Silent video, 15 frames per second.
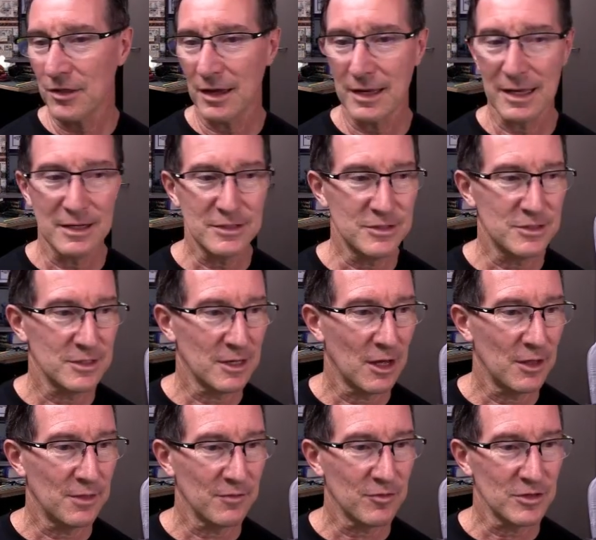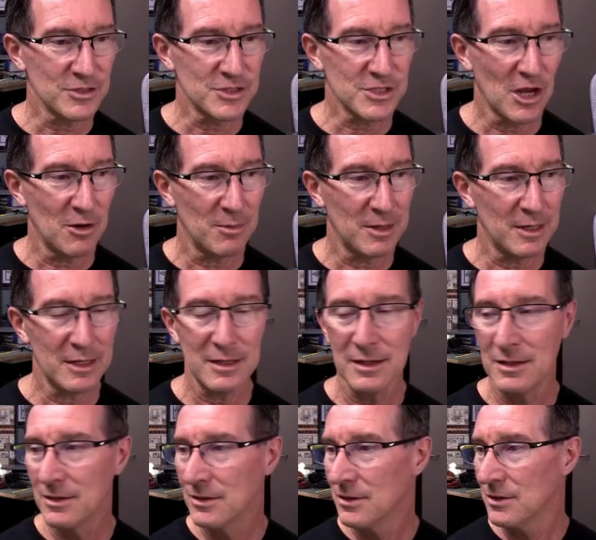I guess, you know, they've got so many
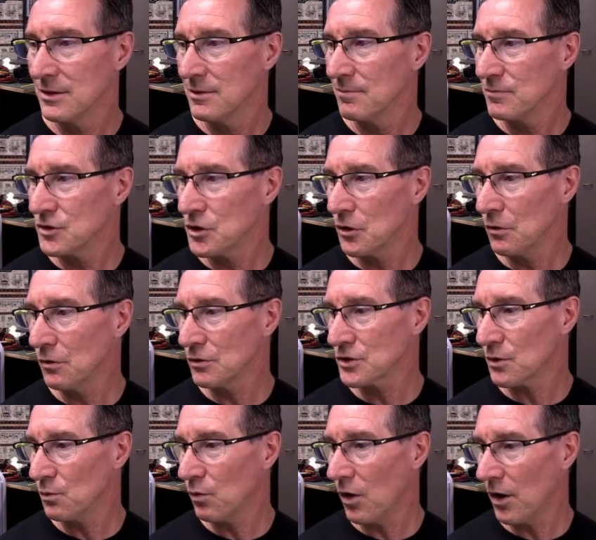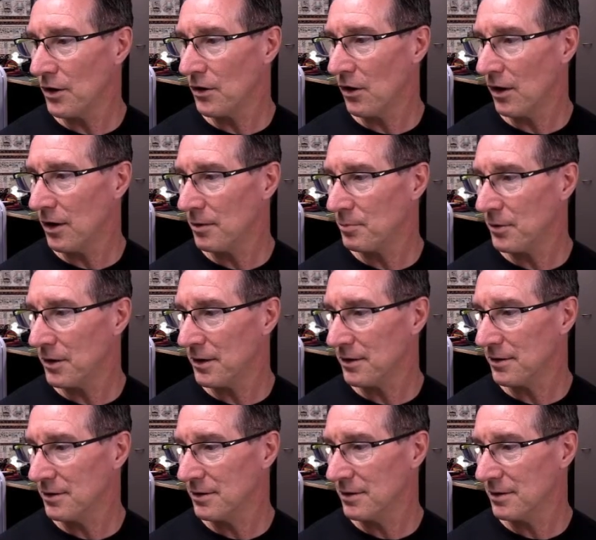tools and whatnot, but,
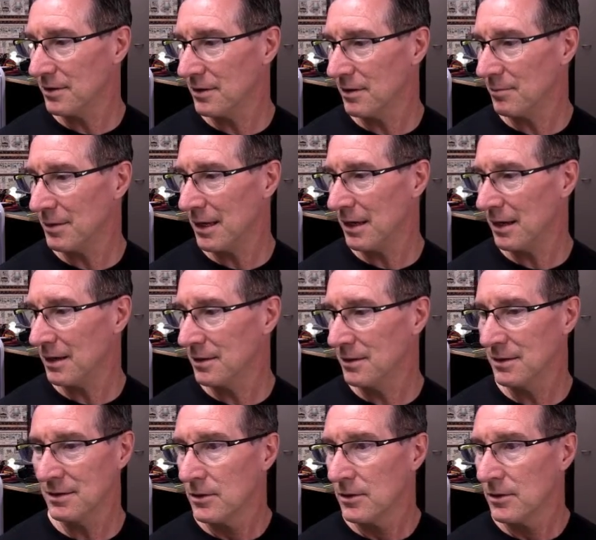oh man.